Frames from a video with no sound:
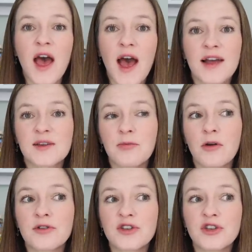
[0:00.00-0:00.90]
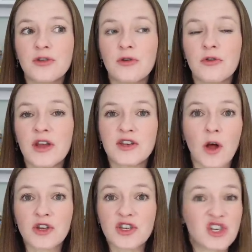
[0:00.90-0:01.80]
as opposed to the
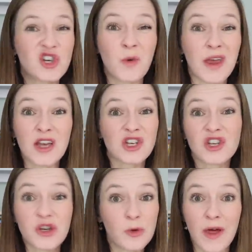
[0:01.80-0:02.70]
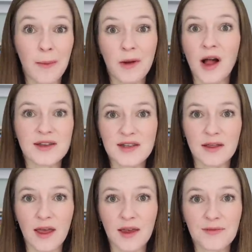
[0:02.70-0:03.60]
adult just doing it to them
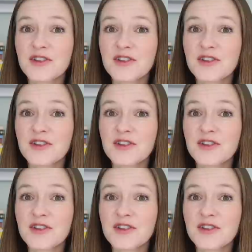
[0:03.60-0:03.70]
constantly.